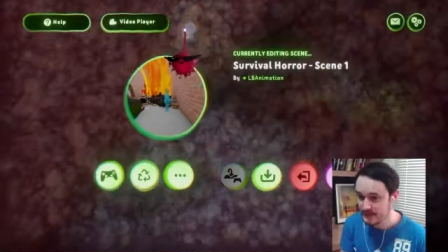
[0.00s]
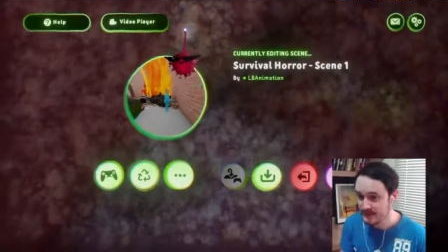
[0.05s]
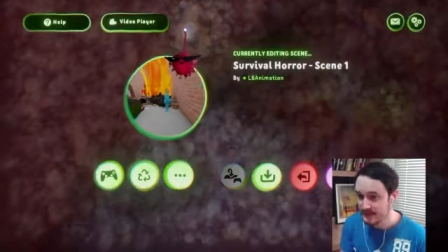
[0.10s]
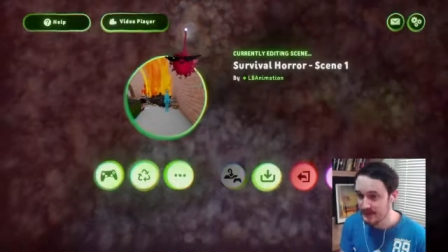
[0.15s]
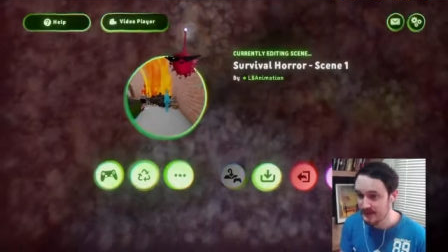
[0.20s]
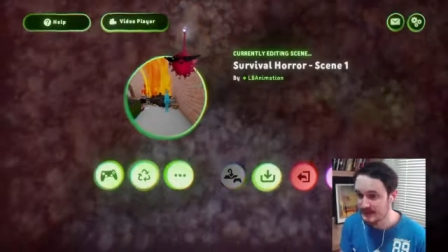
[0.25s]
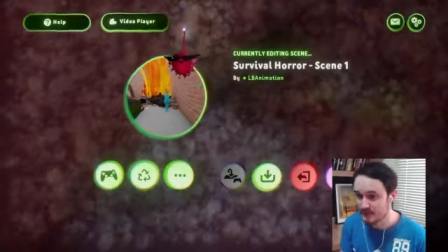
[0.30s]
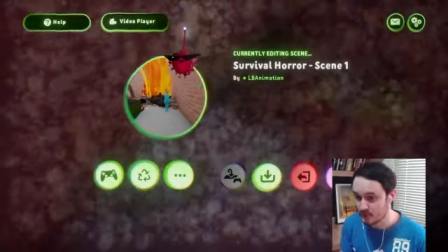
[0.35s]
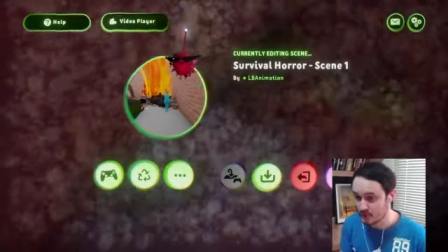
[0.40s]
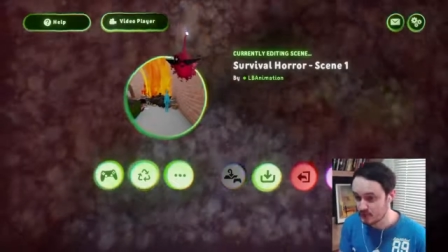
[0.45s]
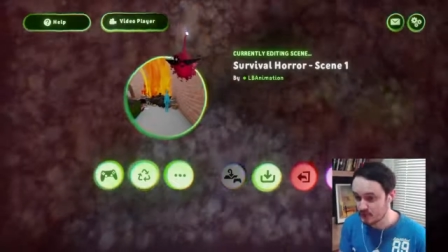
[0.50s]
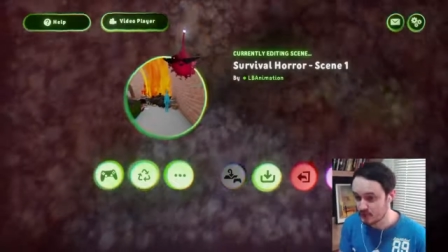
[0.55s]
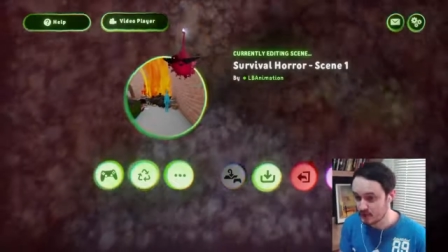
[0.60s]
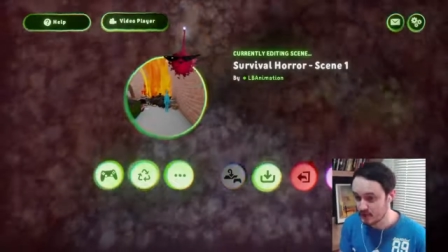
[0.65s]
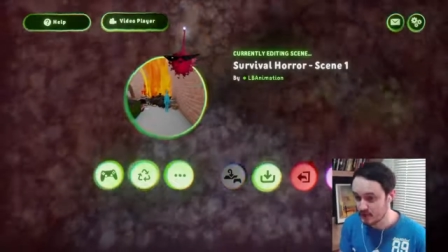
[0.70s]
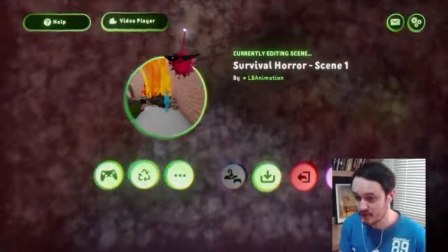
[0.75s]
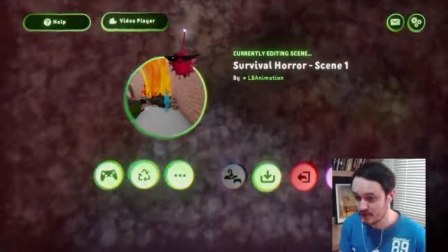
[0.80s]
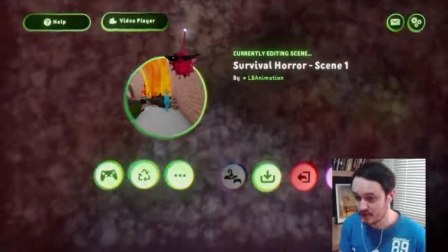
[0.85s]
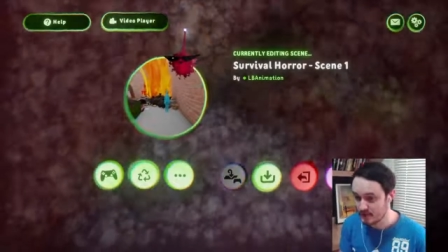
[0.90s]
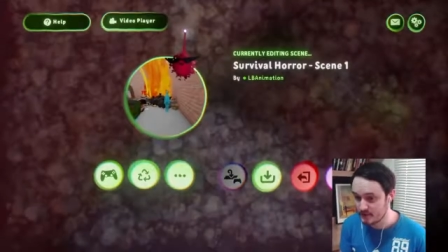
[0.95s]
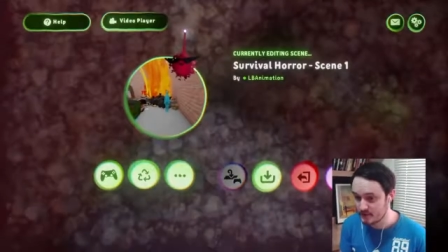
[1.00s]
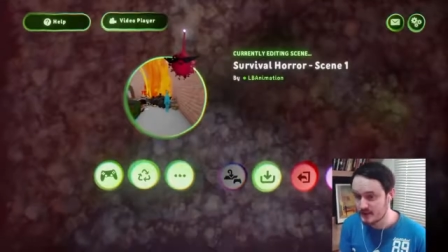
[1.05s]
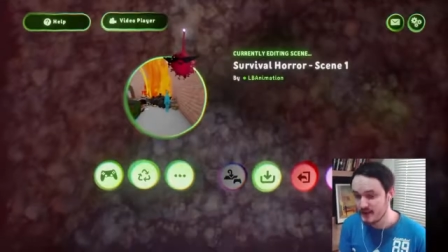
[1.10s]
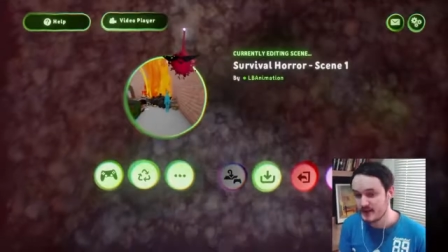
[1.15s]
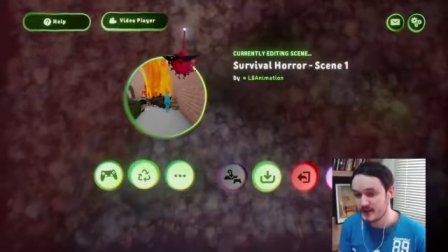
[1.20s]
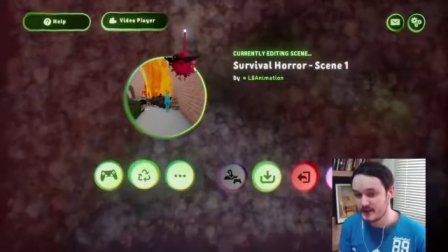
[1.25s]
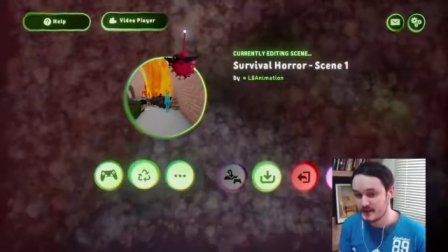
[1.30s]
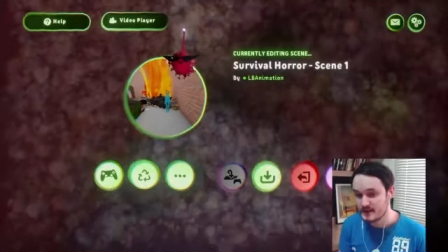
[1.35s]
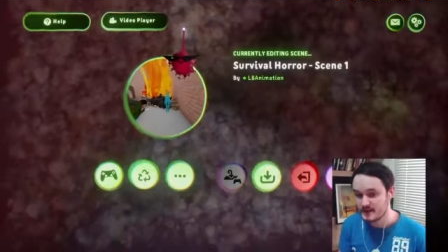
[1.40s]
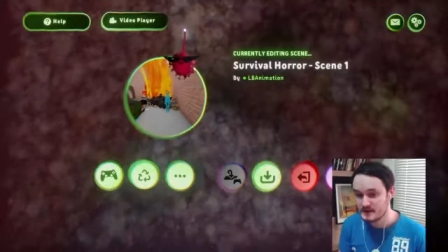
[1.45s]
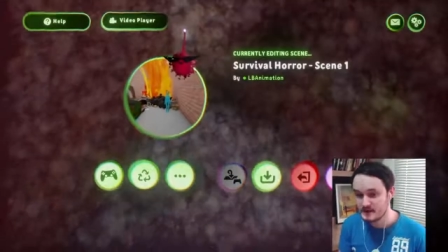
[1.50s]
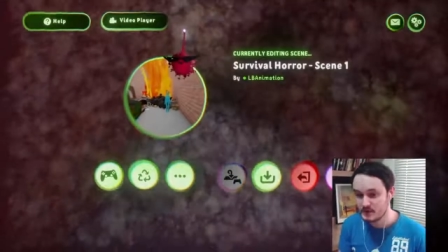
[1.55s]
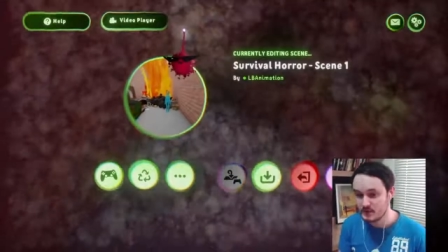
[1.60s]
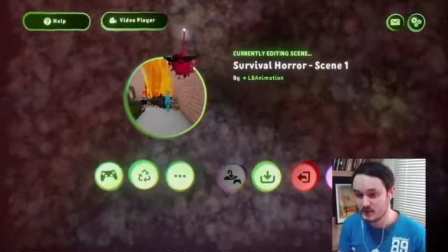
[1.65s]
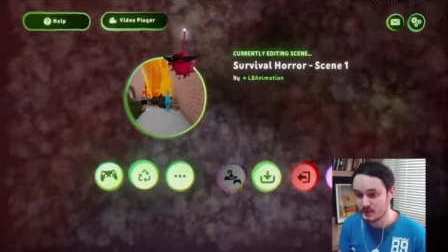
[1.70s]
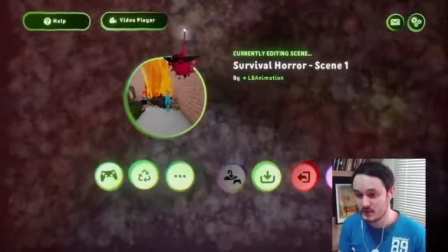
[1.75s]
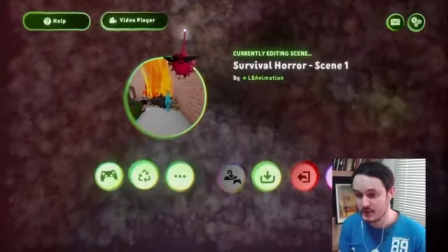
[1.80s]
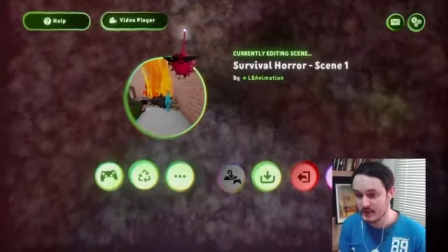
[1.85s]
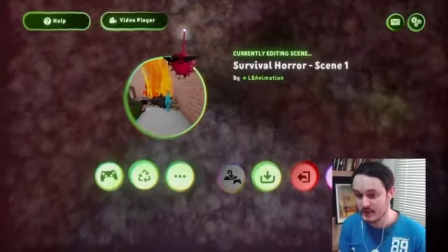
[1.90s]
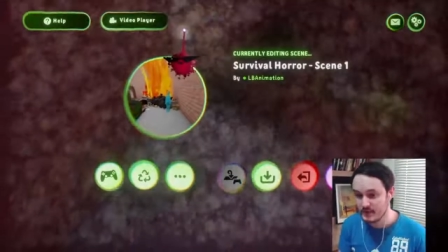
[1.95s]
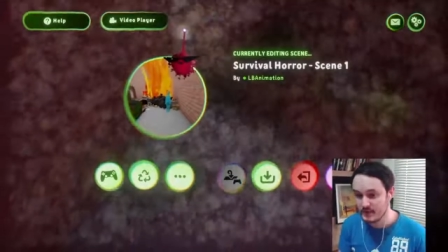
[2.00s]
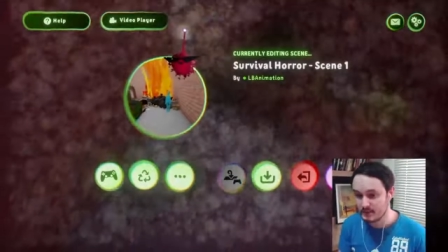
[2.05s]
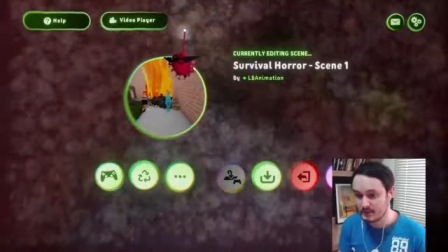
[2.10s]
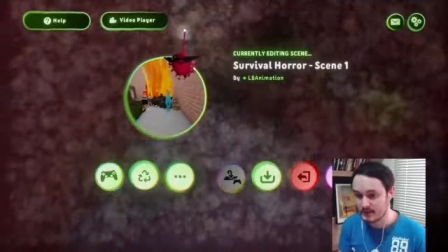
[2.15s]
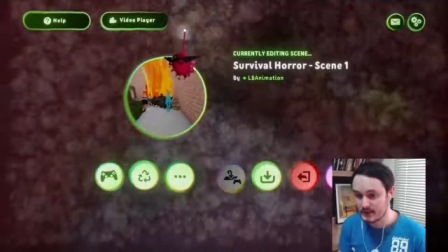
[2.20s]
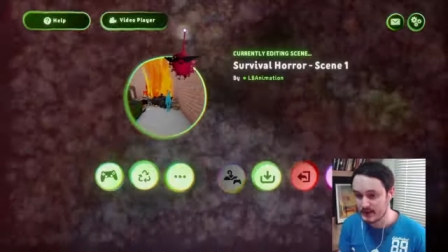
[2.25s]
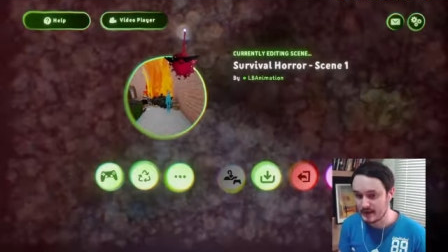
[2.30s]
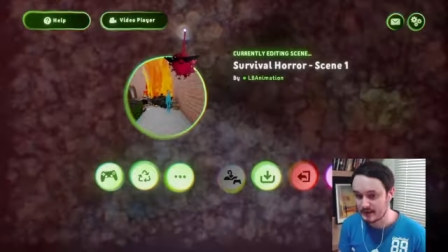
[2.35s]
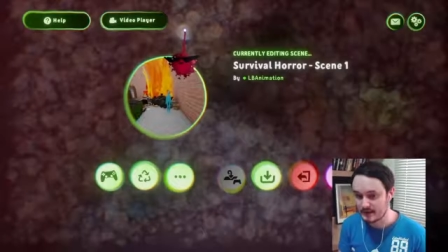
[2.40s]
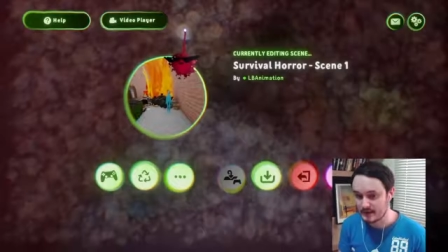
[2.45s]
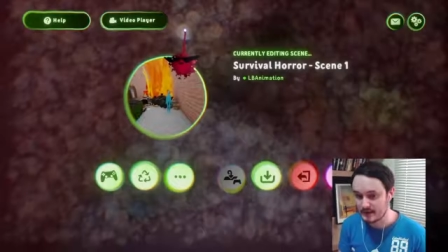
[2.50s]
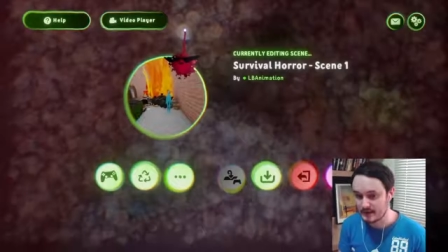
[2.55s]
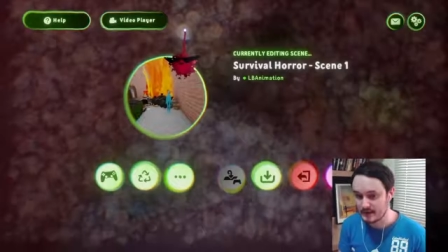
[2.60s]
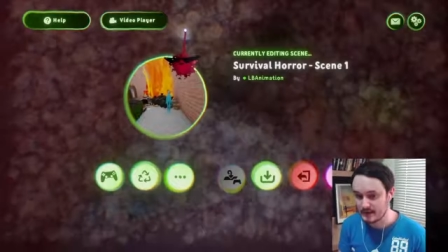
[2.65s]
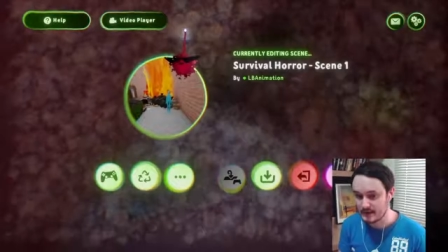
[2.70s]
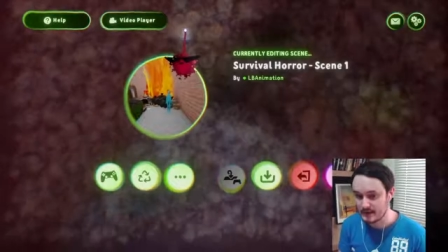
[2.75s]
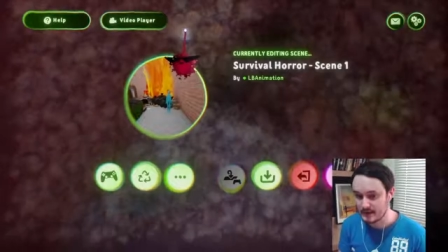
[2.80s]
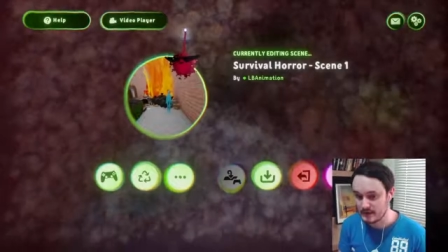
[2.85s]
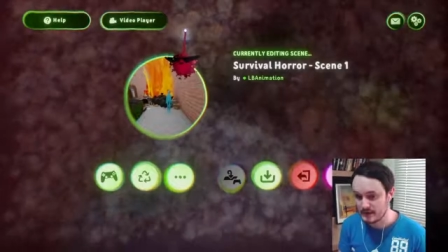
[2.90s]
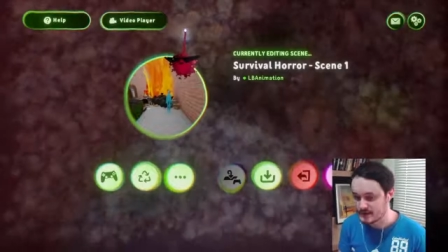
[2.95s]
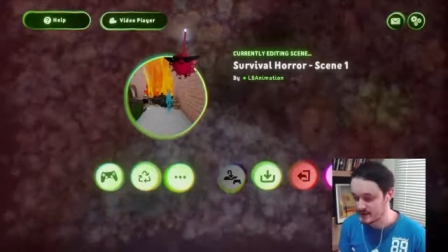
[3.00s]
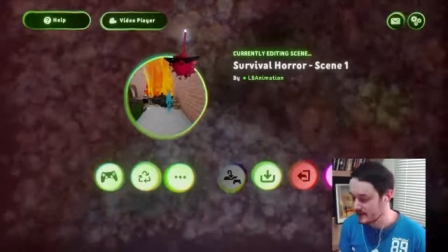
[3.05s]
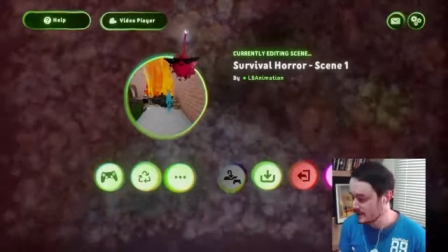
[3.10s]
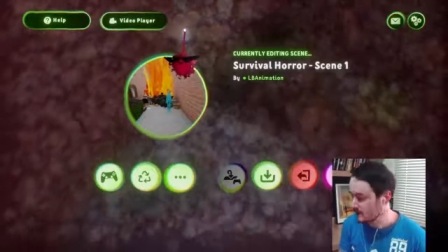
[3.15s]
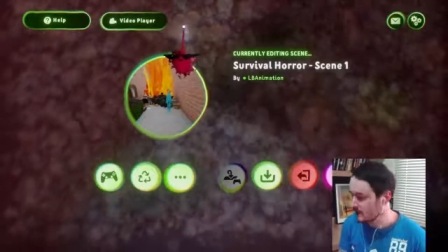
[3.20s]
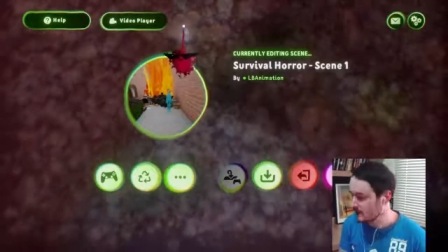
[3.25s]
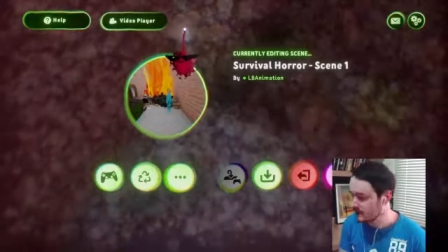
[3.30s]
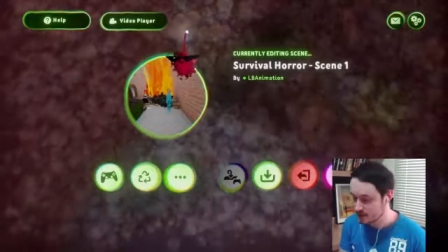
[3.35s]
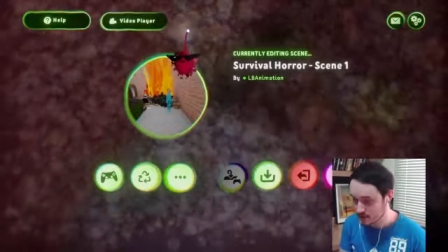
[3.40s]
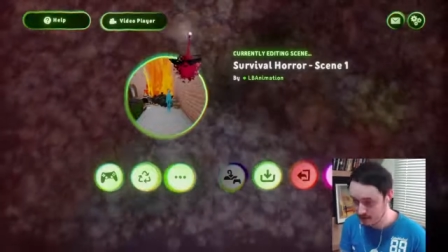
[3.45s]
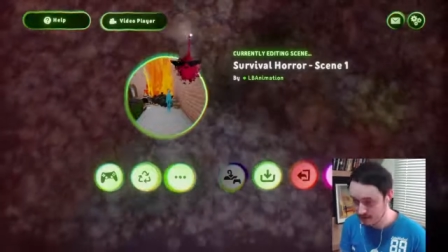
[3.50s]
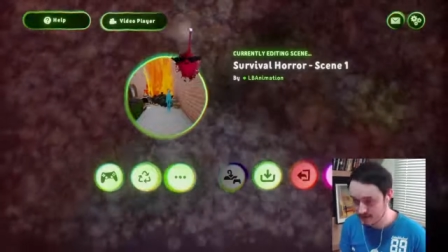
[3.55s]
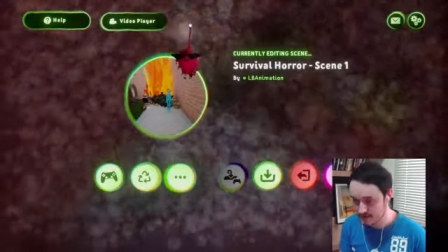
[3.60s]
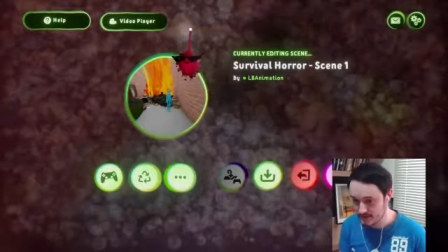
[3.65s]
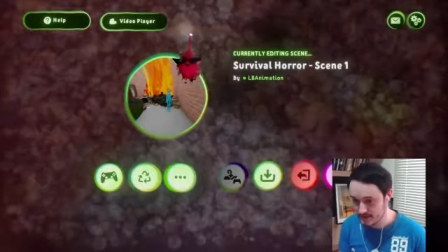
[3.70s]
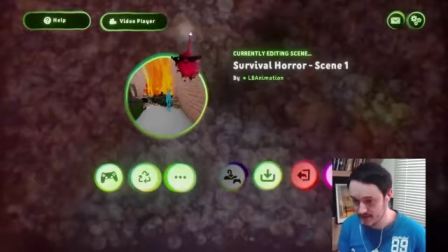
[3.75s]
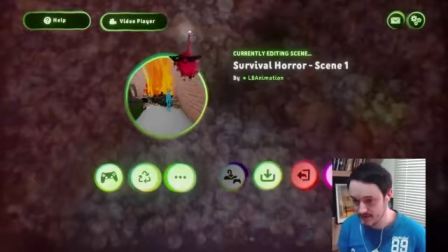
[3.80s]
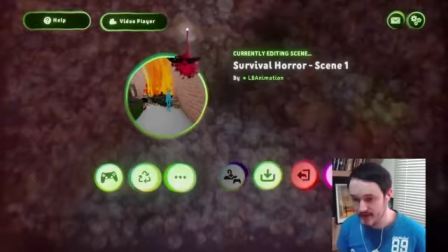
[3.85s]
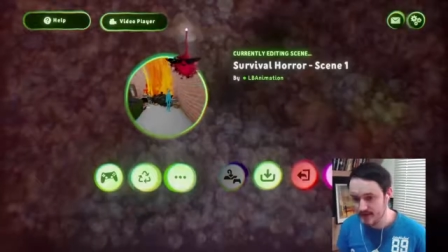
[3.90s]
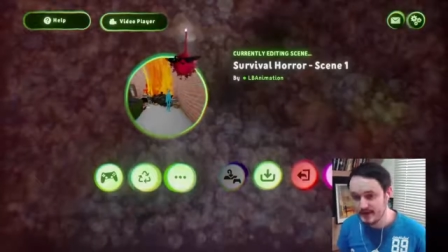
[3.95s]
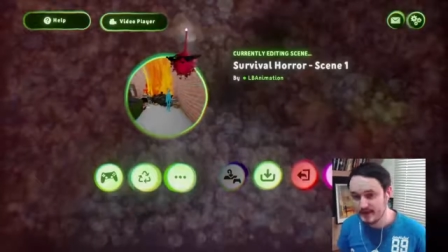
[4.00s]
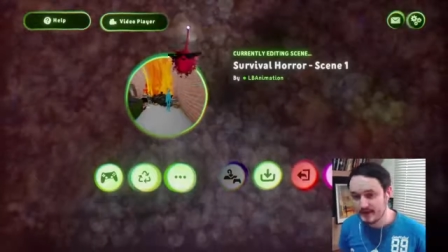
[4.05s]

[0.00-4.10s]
I need to go to work now, so I'm going to have to cut this a little short today,